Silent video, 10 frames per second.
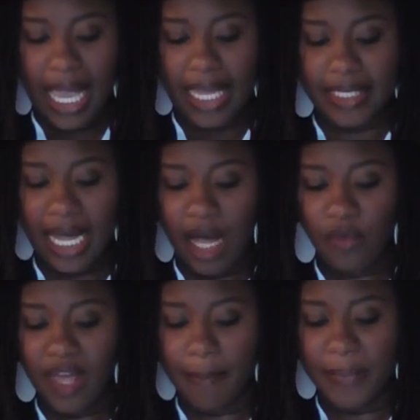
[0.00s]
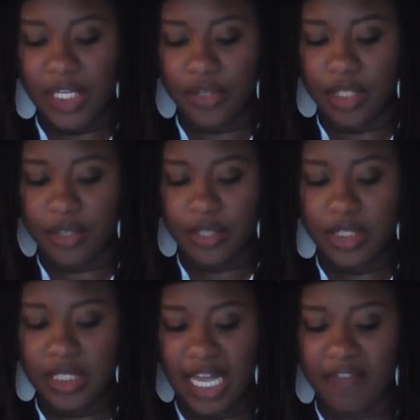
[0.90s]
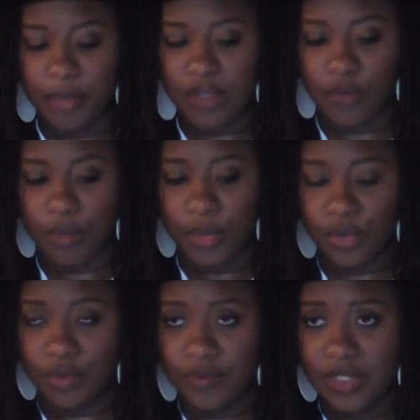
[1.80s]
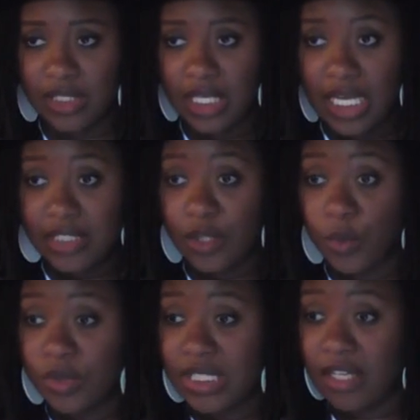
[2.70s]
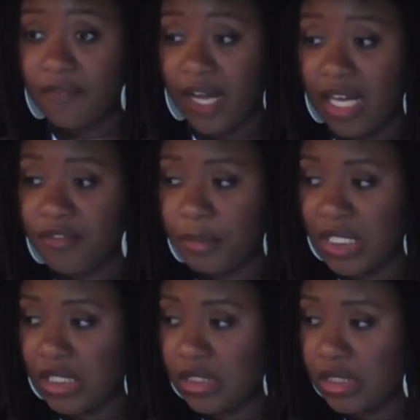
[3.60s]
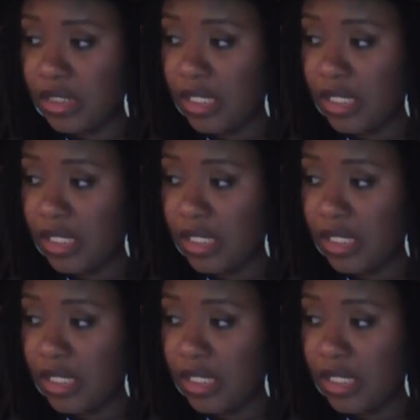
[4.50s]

and how that barrier could have been removed. So we'll take five minutes